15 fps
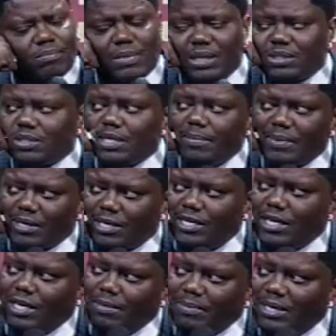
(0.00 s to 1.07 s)
My stomach
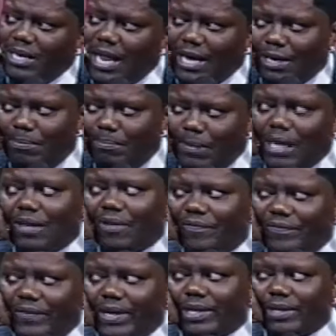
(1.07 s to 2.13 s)
killing me like a
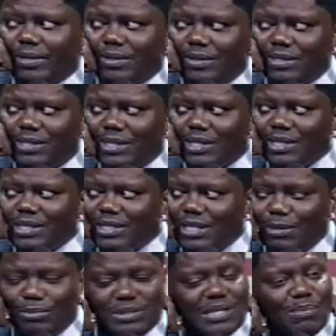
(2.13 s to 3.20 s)
motherfucker.
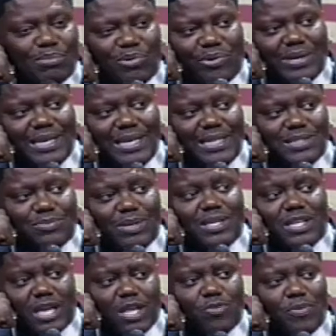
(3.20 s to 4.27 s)
It was them greens,
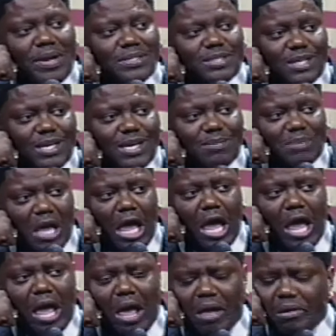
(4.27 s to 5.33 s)
wasn't it? Yeah, you ate some?
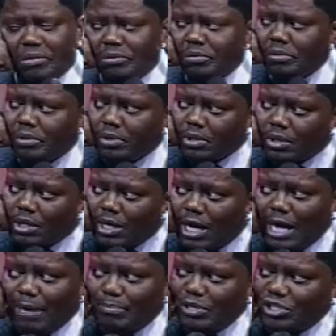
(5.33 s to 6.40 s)
Yeah.
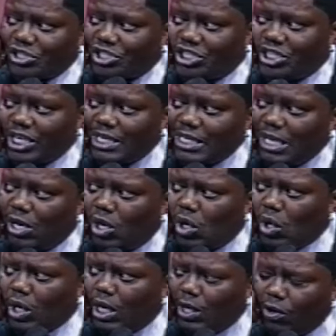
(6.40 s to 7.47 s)
I've been shitting
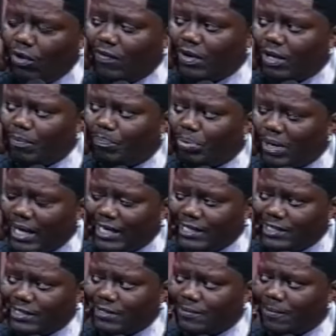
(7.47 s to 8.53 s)
all over the place.